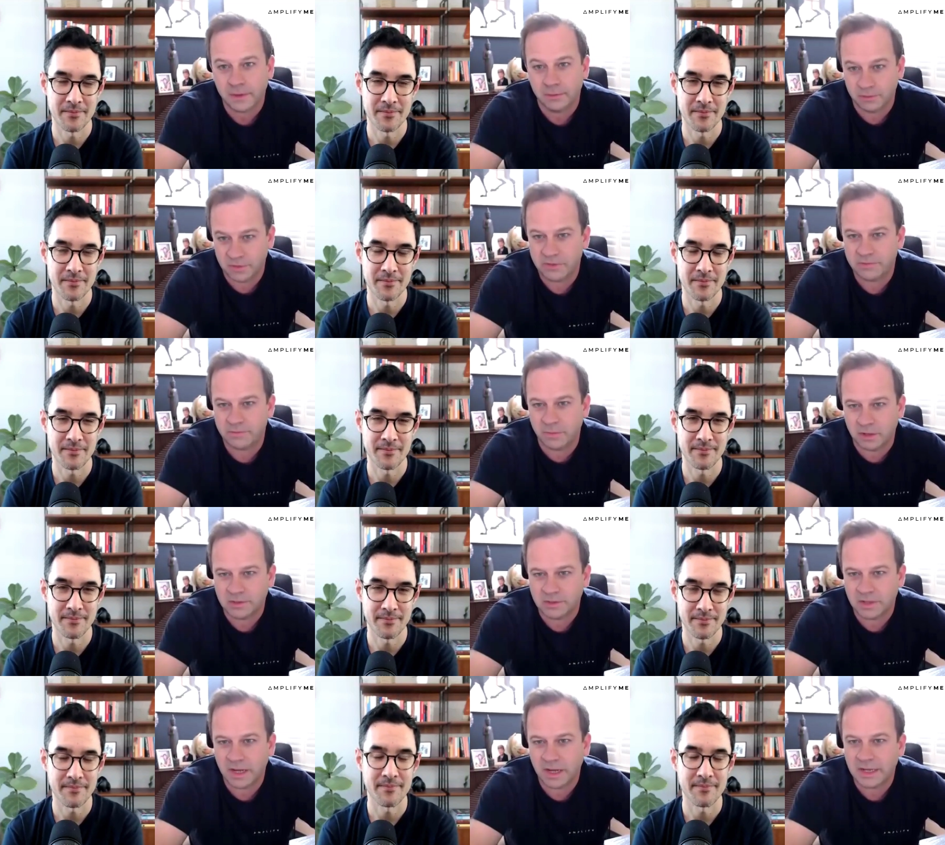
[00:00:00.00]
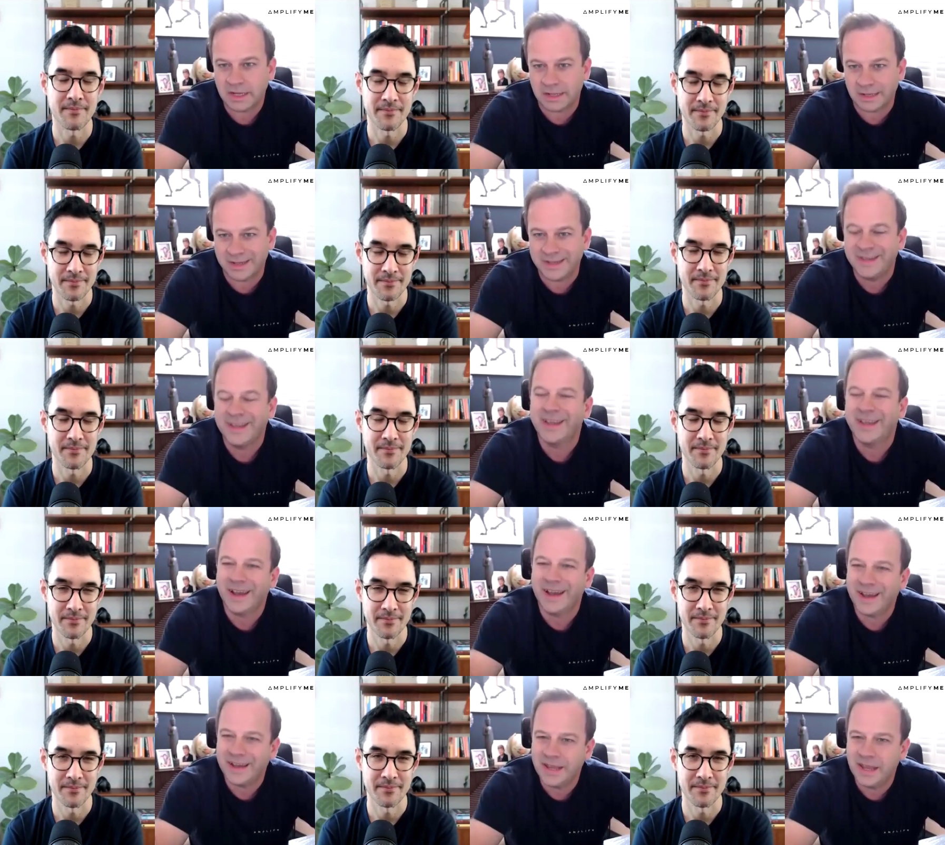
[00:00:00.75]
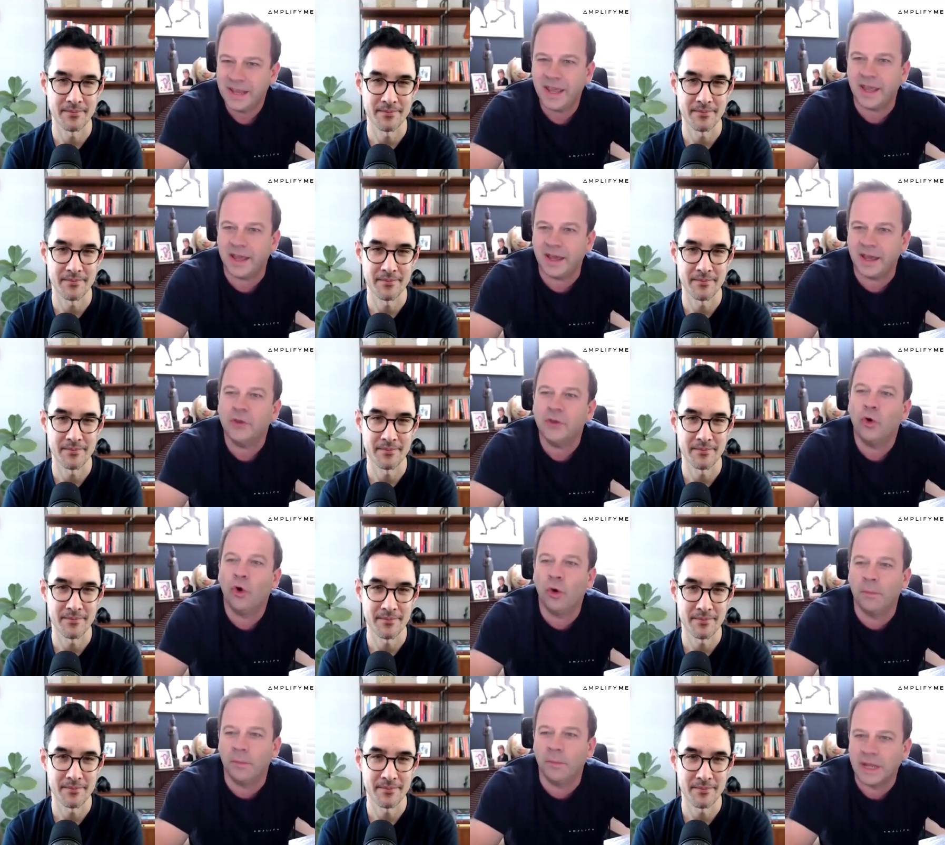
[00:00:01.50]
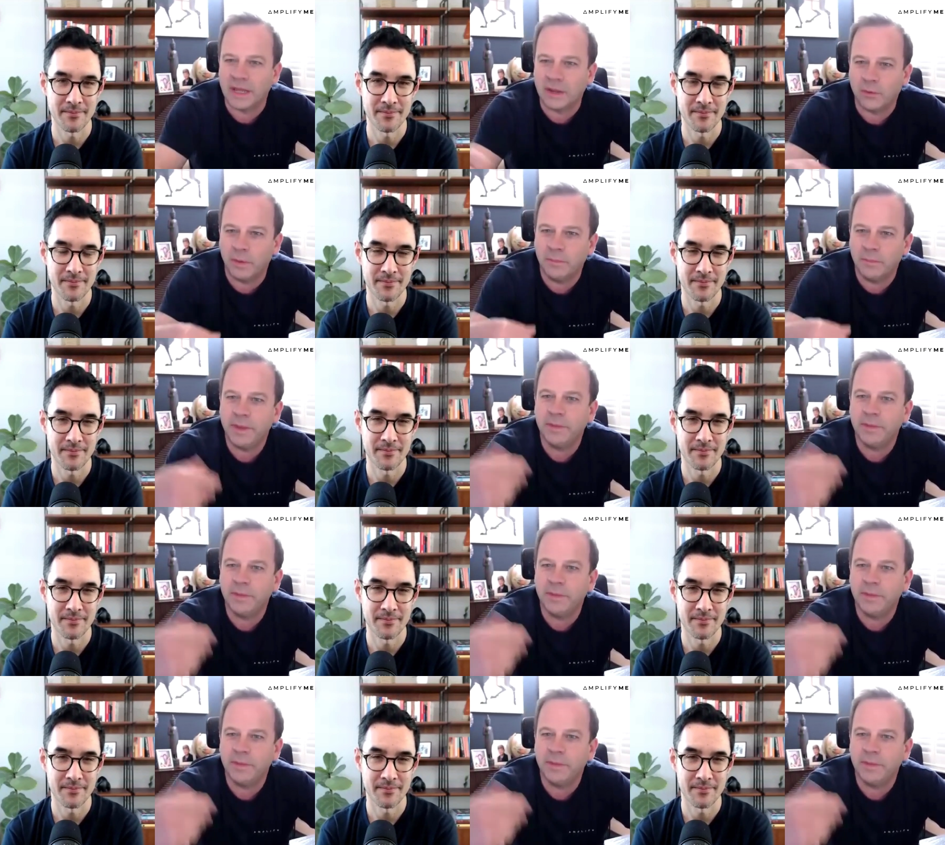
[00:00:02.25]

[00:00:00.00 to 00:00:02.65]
Speaker 1: which is most likely, and here, normally, when